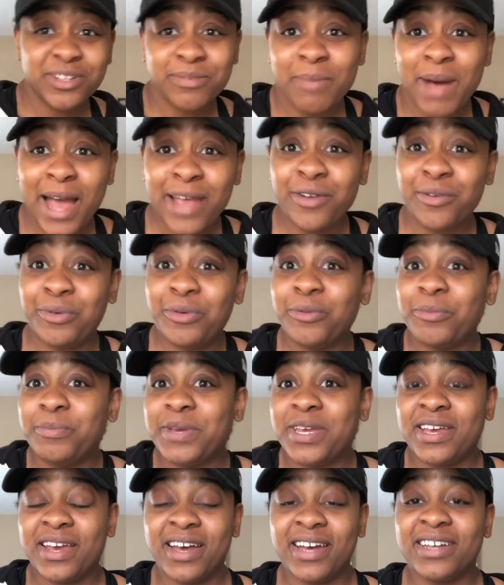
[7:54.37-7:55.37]
to my group,
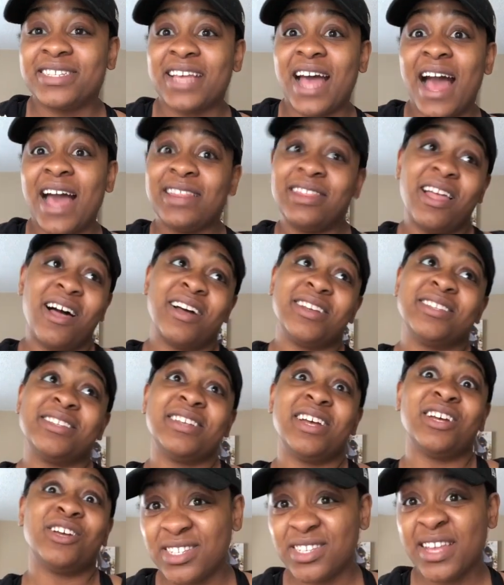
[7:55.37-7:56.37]
because I lost
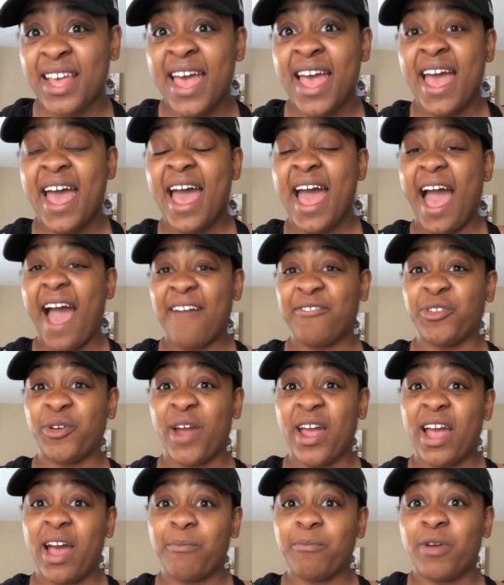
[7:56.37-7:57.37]
a, after I
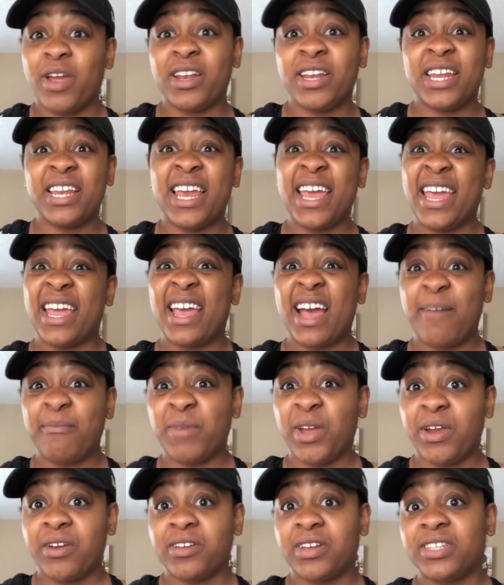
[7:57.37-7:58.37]
got pregnant and got
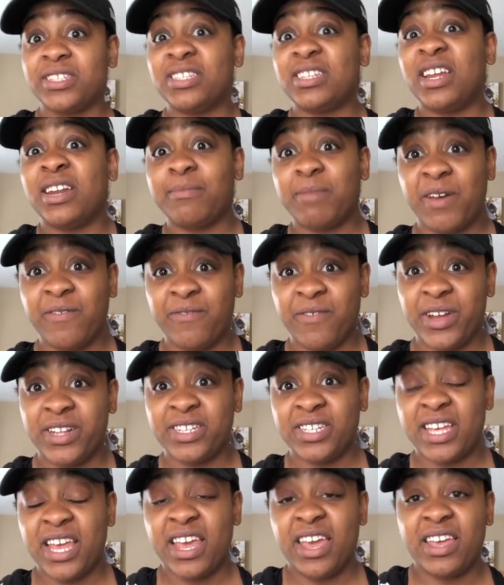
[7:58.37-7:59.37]
married, because none of my
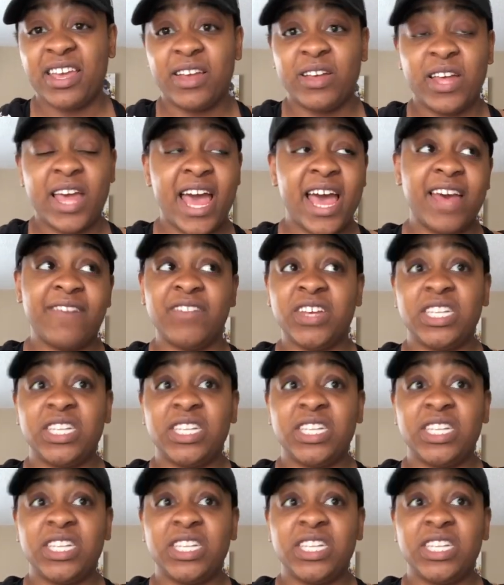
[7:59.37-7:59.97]
friends have